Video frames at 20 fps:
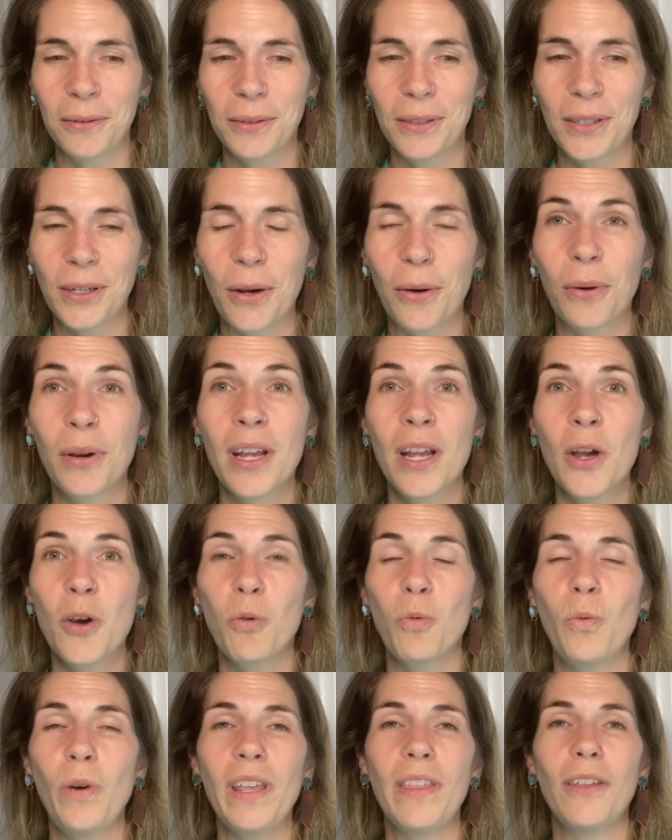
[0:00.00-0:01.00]
So
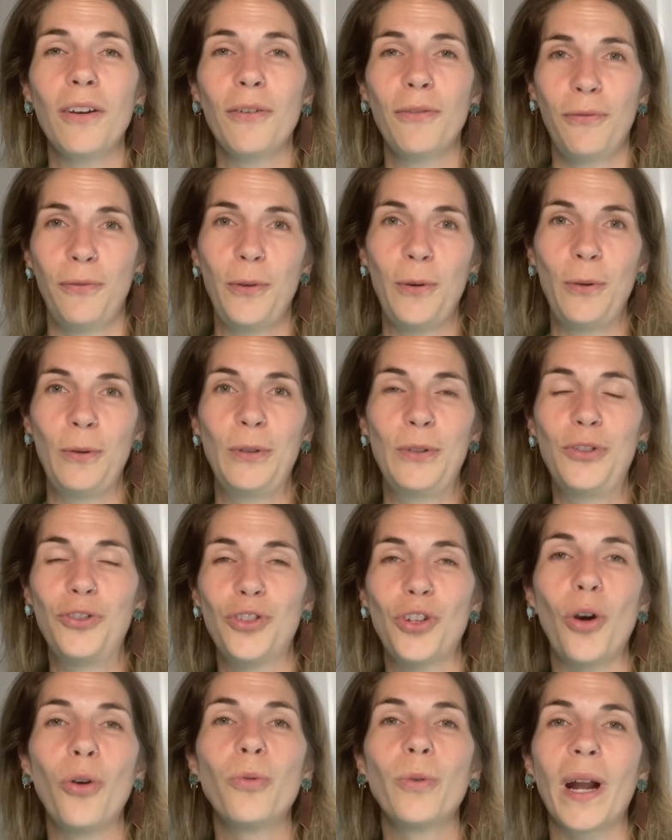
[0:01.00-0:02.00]
with our food
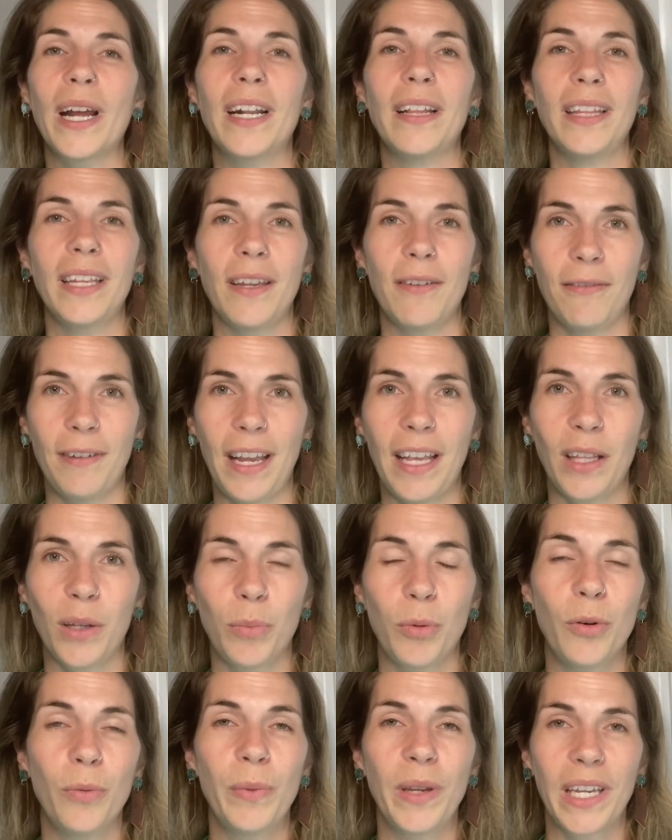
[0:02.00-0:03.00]
so readily
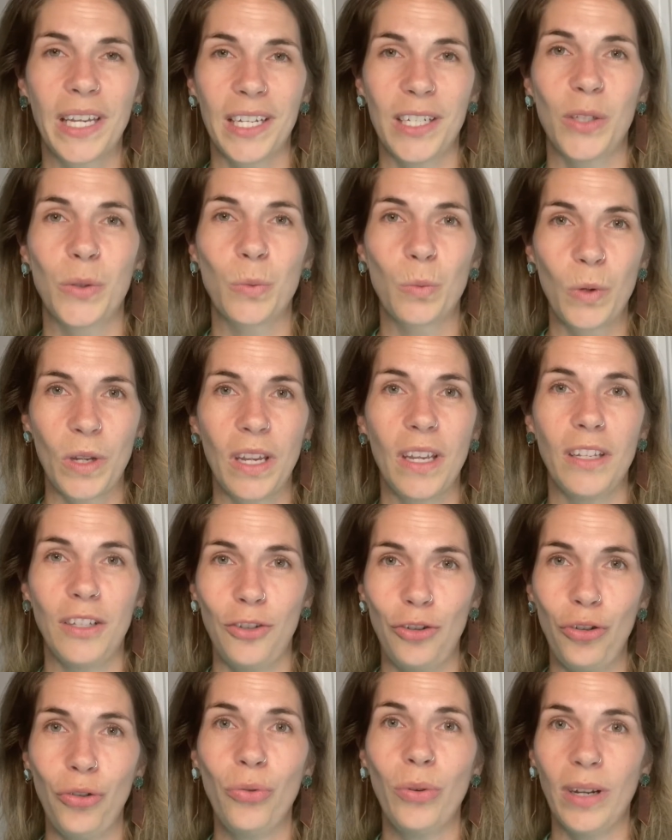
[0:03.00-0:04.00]
available, because we
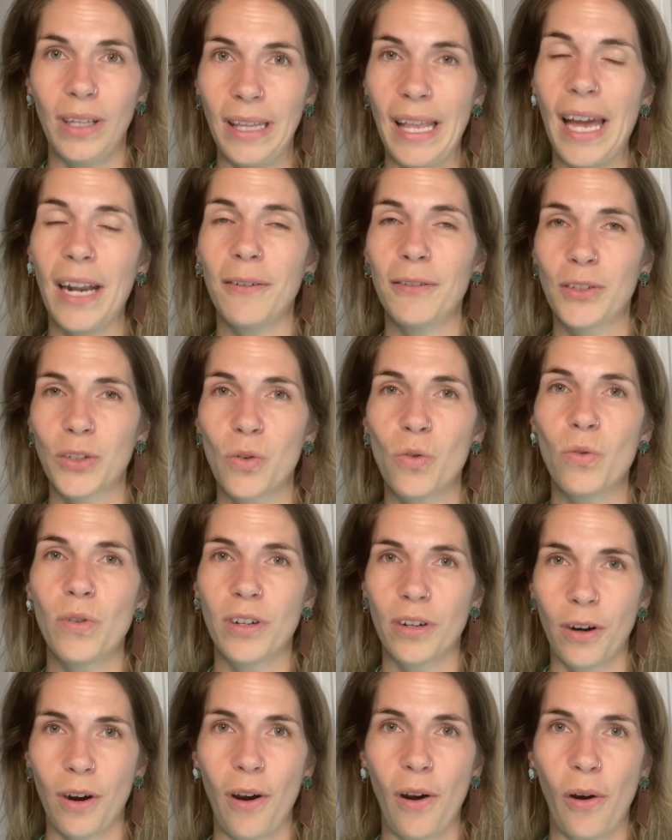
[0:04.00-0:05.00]
do a lot of school in
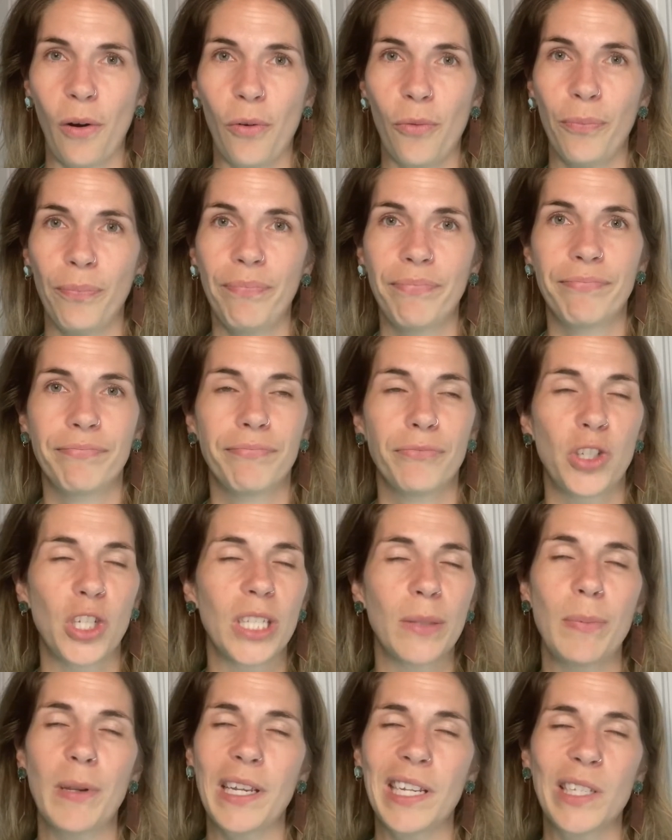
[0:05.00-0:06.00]
our home,
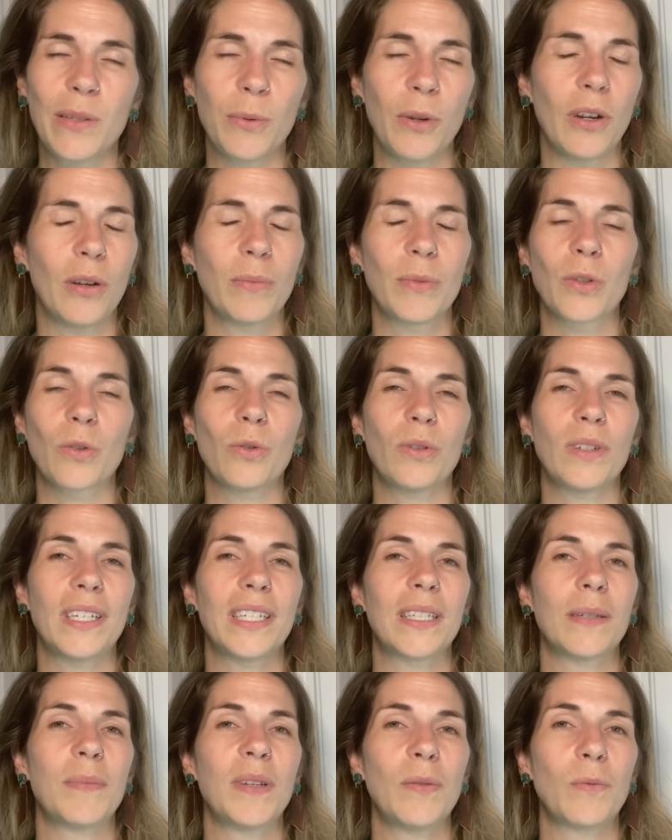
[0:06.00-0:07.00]
just because we homeschool
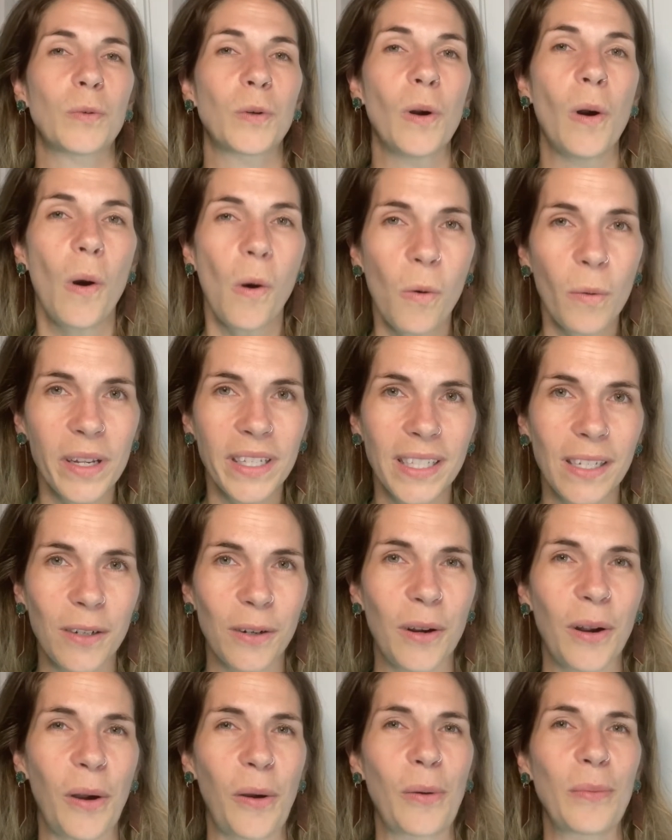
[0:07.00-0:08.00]
doesn't mean we're always in our
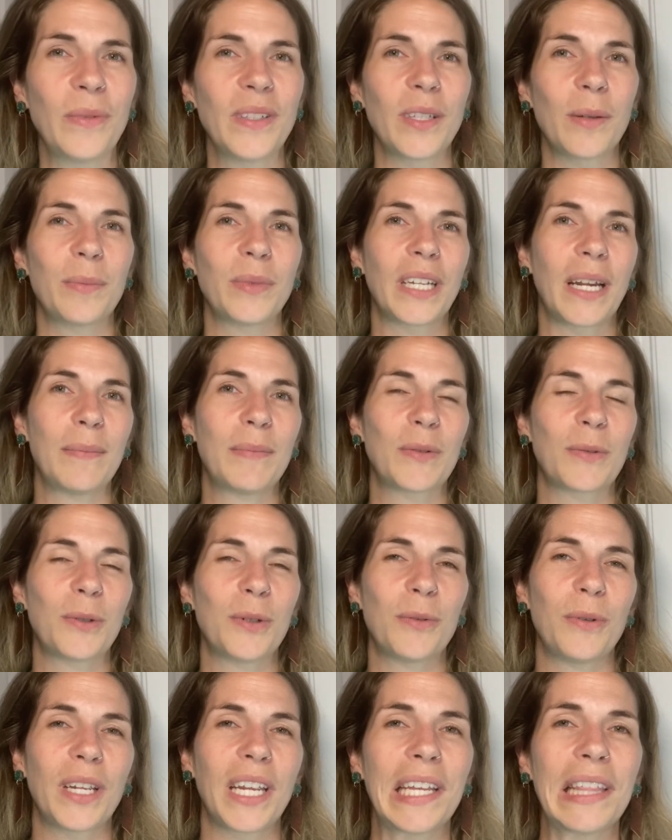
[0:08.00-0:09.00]
home. Sometimes we're
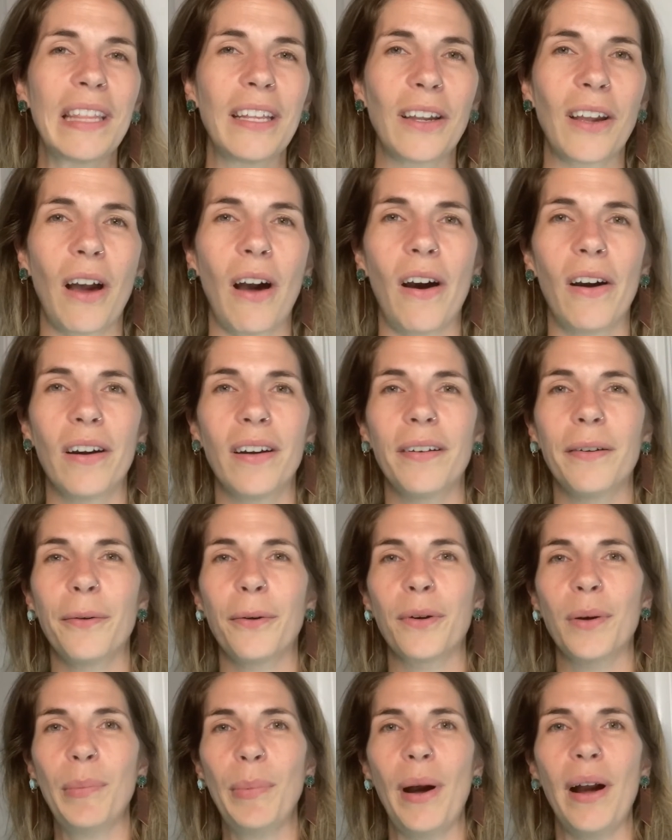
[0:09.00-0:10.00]
doing it in the car
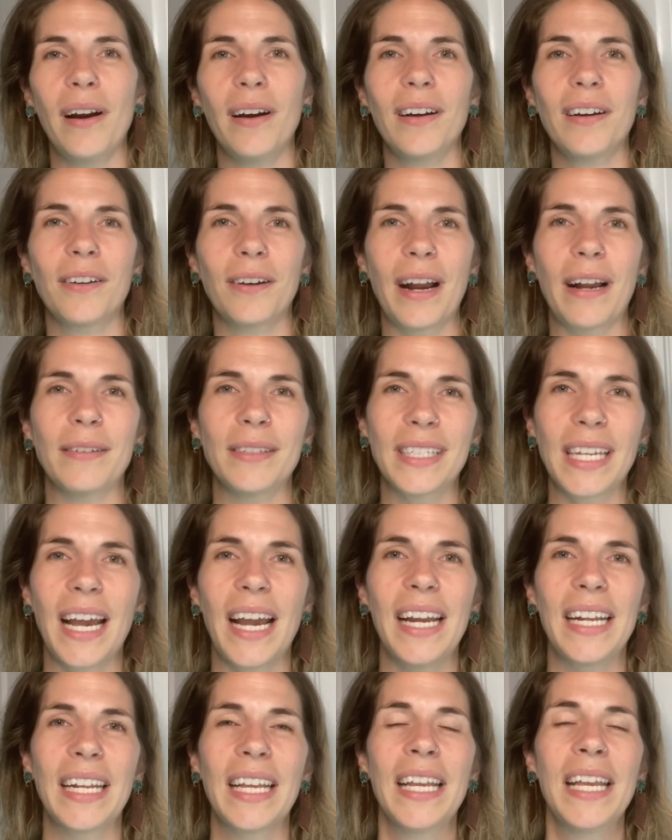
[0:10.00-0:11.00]
or a park or outside,